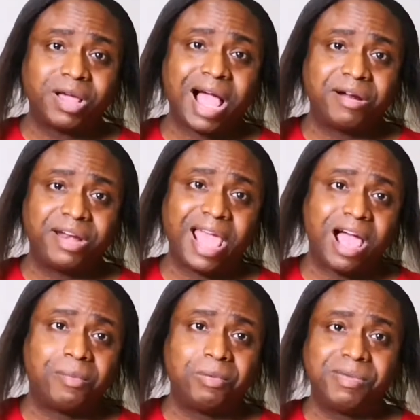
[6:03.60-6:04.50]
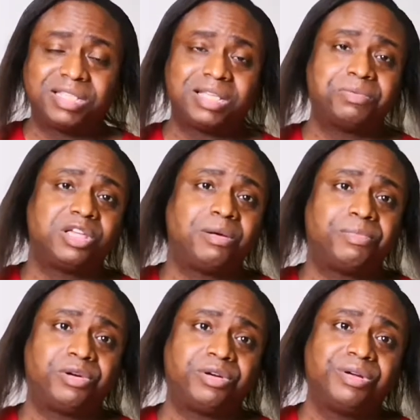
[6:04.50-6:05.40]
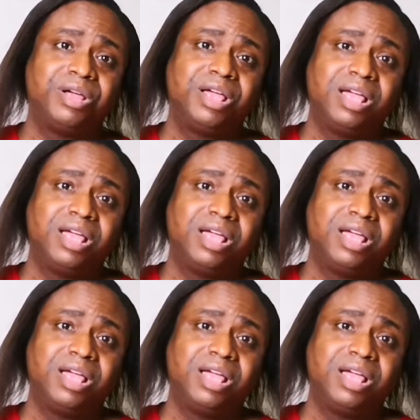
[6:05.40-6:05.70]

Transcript: out an album in September,